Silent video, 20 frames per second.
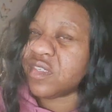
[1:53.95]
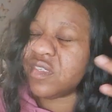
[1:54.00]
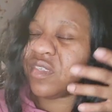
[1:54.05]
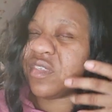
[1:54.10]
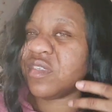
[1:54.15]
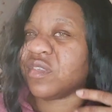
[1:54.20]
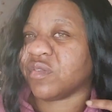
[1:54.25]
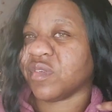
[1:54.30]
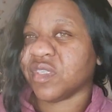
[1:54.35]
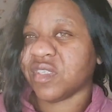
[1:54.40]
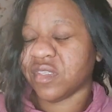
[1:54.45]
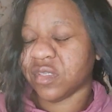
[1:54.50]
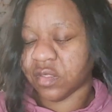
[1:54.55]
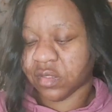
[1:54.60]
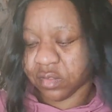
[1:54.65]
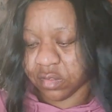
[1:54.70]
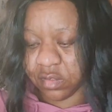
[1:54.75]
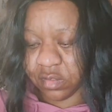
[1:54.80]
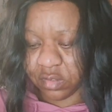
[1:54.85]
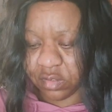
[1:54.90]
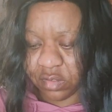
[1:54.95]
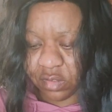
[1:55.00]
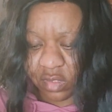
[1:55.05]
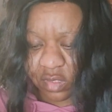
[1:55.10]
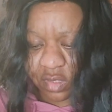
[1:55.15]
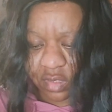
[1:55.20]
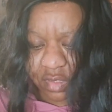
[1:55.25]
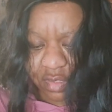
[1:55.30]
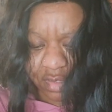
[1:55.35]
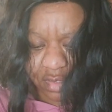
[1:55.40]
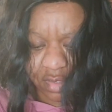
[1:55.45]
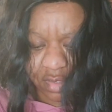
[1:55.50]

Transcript: This is what this looks like.